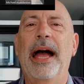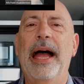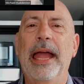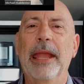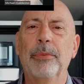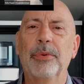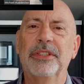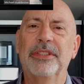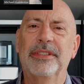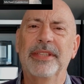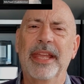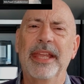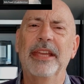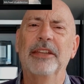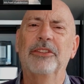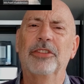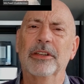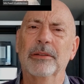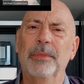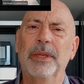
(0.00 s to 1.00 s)
I would say
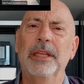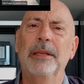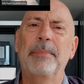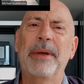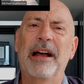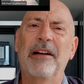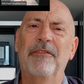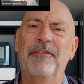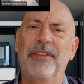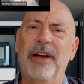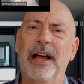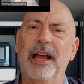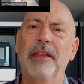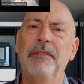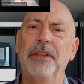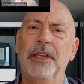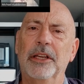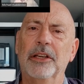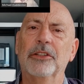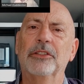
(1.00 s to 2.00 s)
it took me about
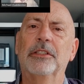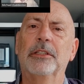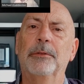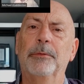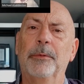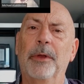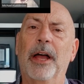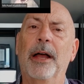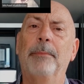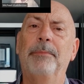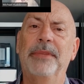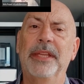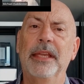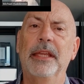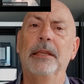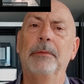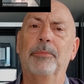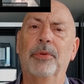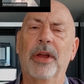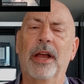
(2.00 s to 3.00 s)
5 years to
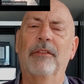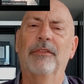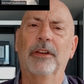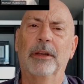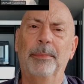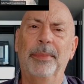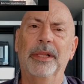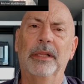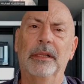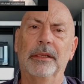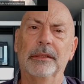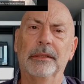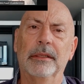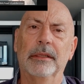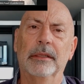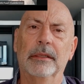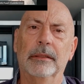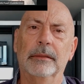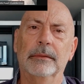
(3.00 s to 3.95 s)
obtain profitability.